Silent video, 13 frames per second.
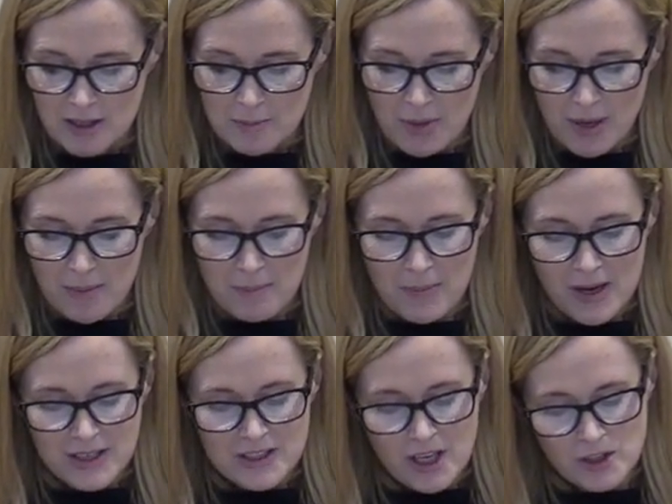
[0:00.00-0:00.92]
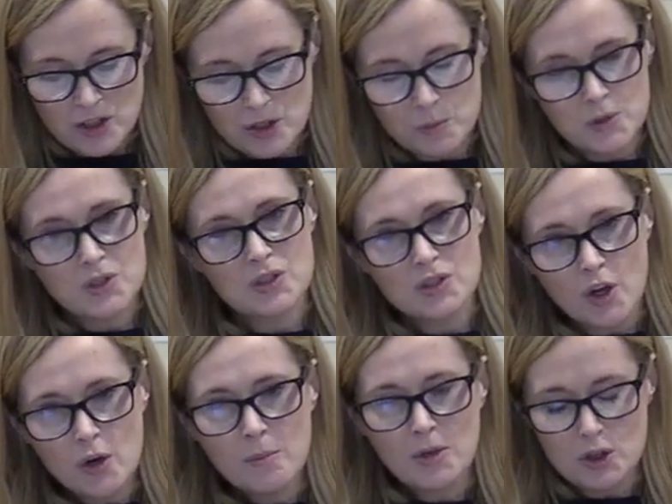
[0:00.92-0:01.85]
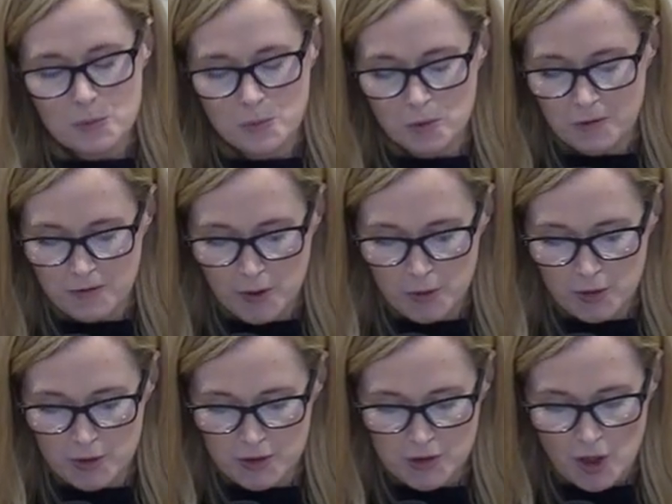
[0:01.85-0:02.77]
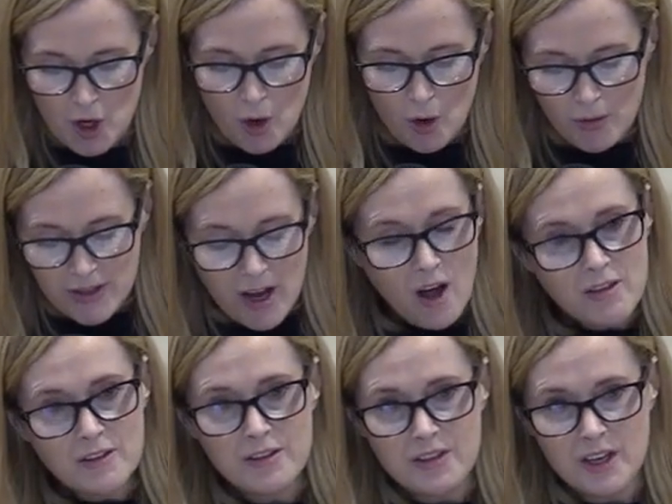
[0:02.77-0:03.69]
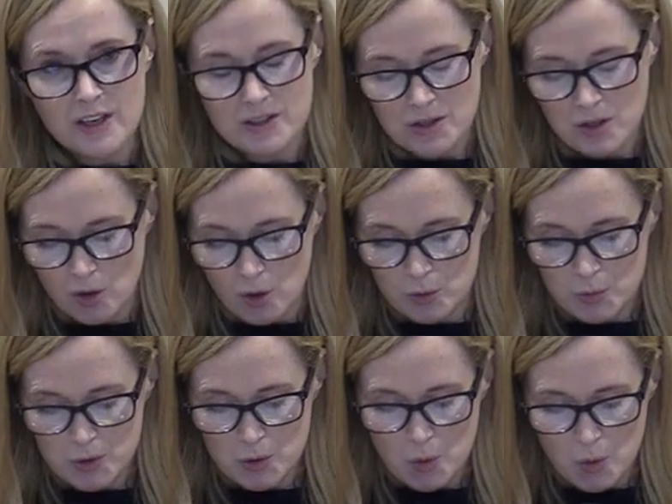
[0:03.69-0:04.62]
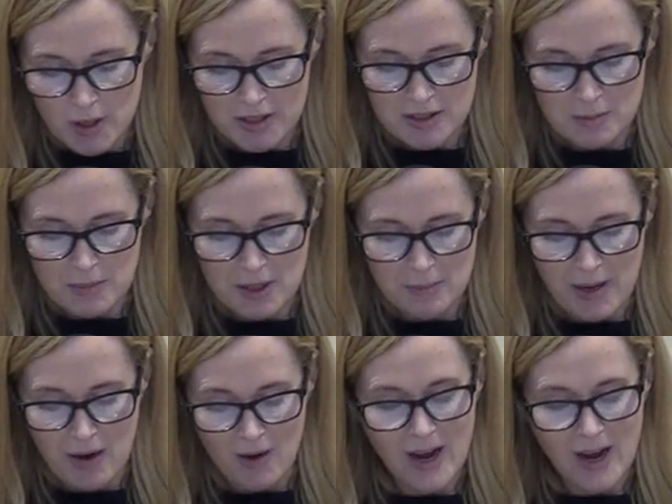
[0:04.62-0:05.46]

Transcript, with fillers: but my attention was so much more focused on the other things that God was talking to me about.